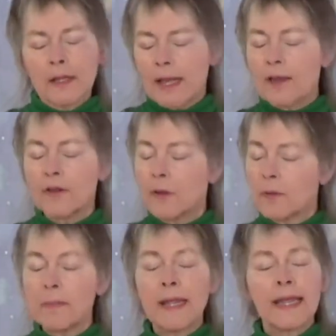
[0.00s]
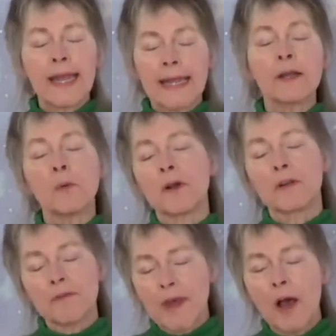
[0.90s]
that you can be getting one
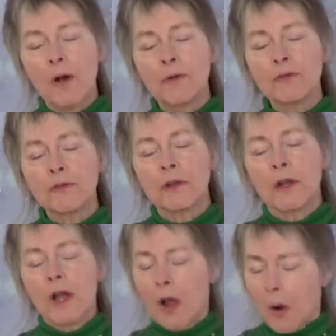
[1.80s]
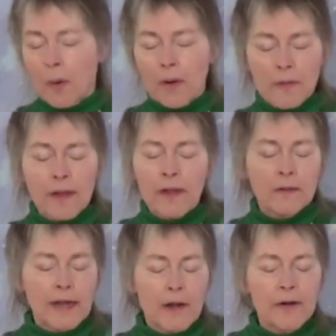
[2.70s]
of those. Or
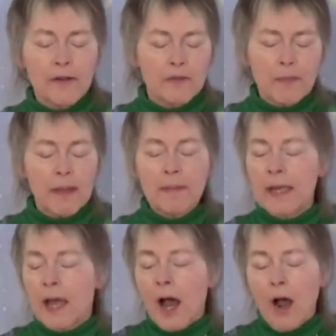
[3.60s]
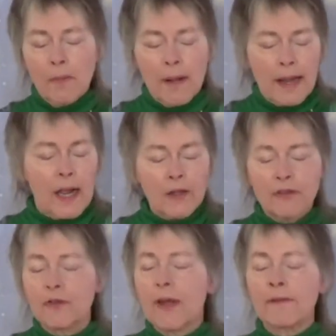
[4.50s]
the narrative may be, oh my
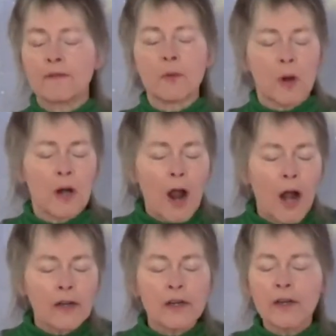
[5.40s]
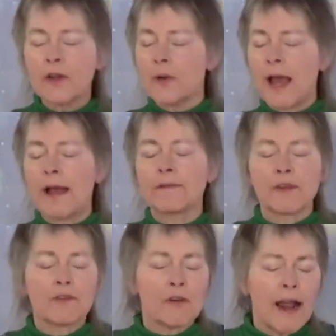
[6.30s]
gosh, you have to work harder, you have
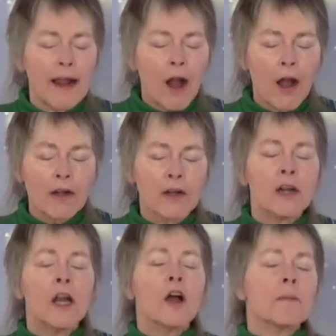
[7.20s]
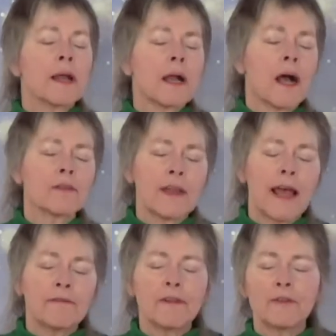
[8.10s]
to try harder because
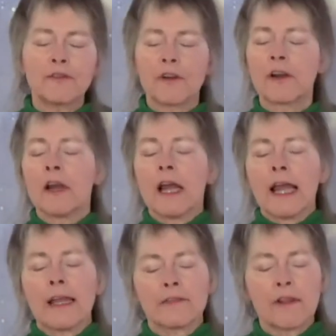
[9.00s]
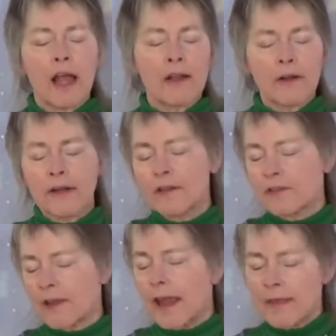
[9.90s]
that future is not going to
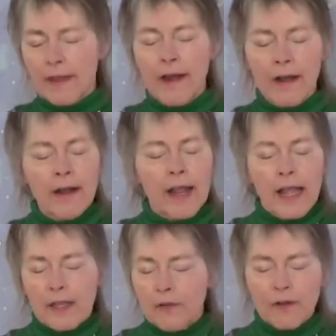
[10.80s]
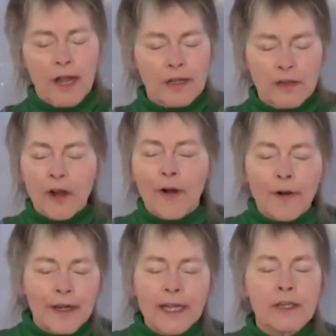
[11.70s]
stay there. You've got to
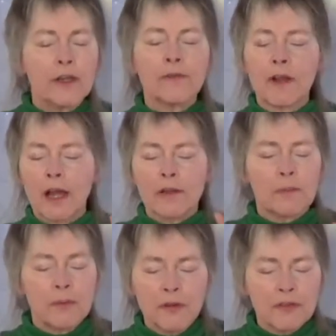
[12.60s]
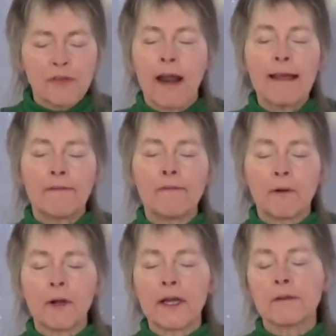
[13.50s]
earn it, you've got to drive
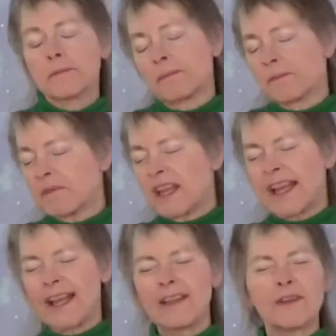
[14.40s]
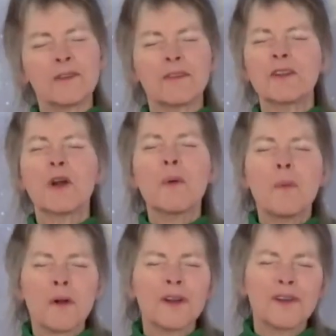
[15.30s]
for it. You don't
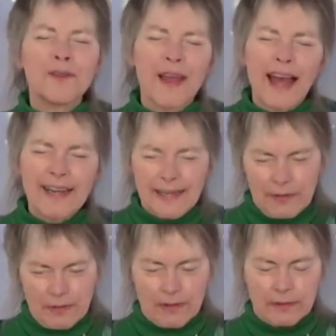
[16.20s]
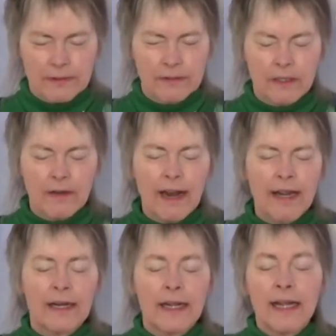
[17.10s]
want to do that either, all
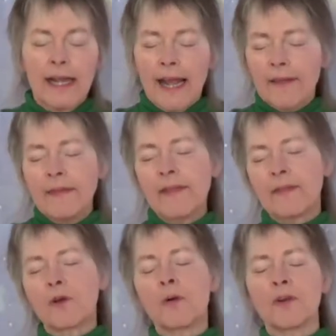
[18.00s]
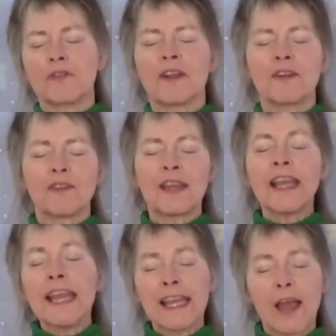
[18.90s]
right? And then, of course, there's the
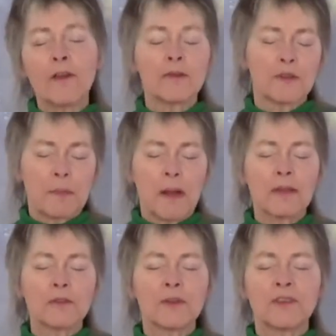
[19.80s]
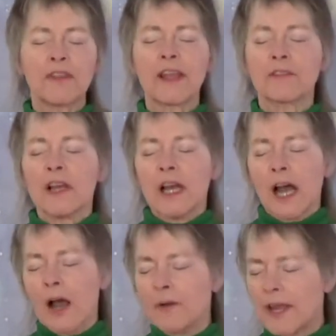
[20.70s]
ego response, which says,
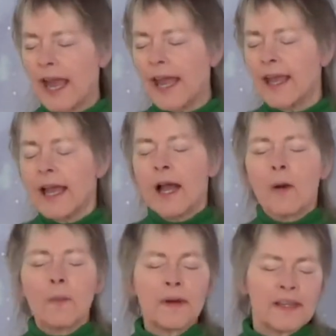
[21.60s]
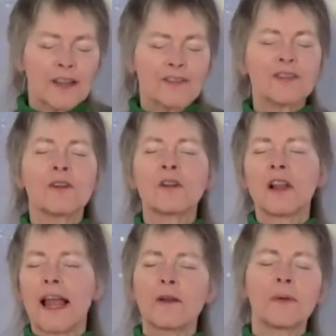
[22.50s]
okay, it doesn't look
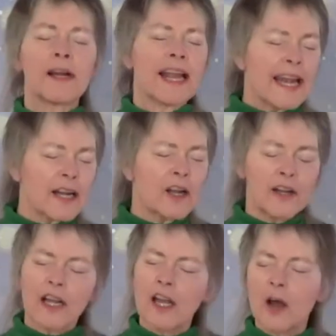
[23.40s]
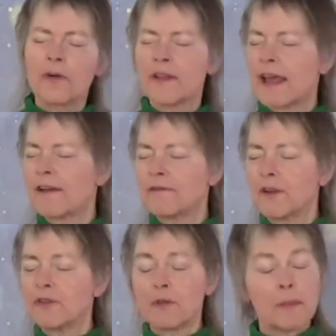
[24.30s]
like we're going to go to that
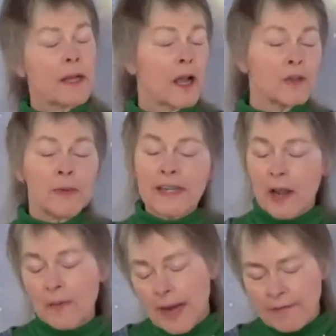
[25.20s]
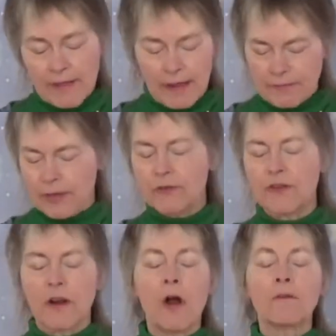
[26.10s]
future because we don't have that
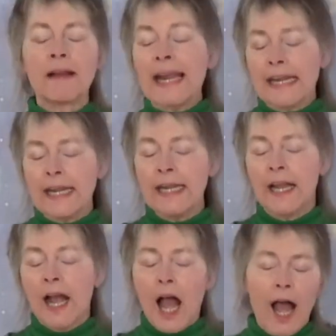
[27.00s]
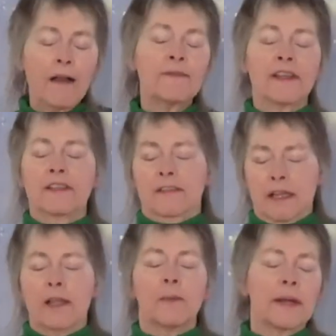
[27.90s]
future already.
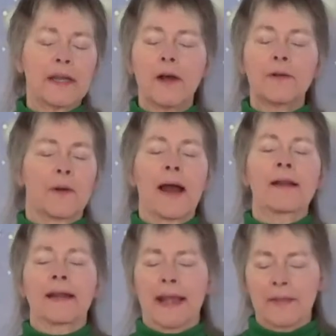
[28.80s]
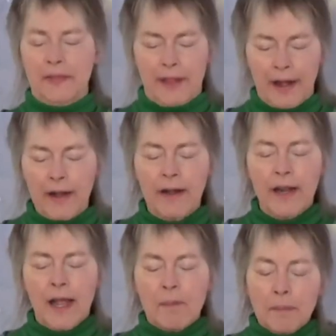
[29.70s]
Obviously, we don't know how to get there,
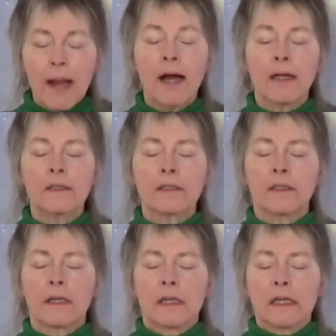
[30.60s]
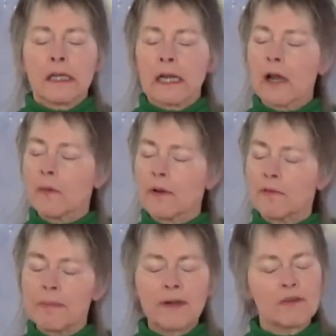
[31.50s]
but
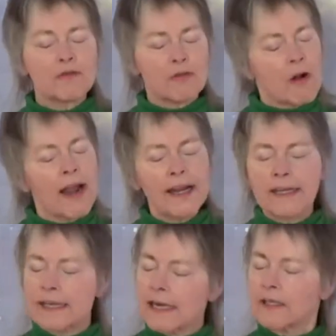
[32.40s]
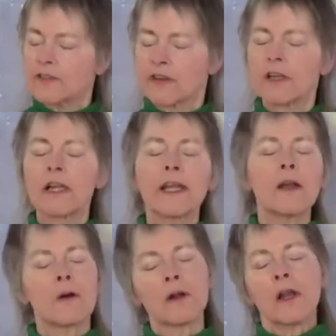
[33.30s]
we've been trying diligently
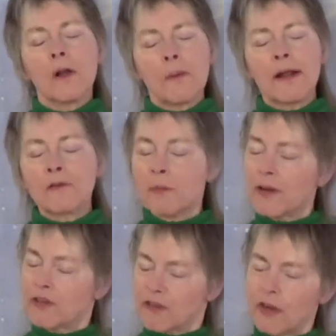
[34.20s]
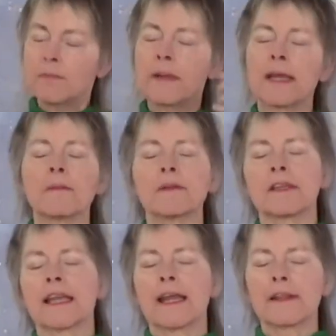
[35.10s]
or whatever. We should be able
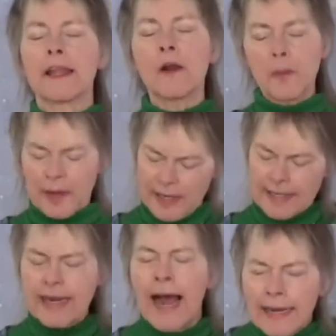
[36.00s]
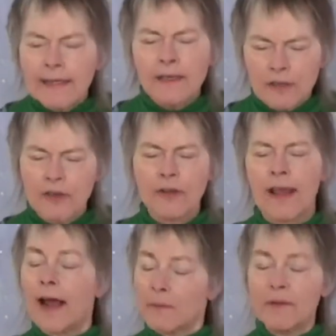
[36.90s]
to get there. We're entitled to
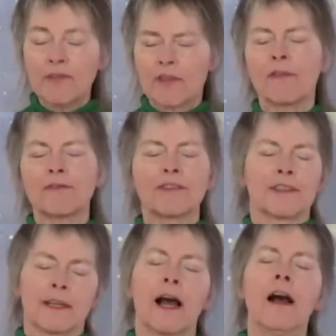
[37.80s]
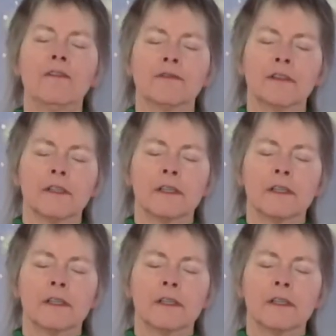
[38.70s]
that. We've suffered enough.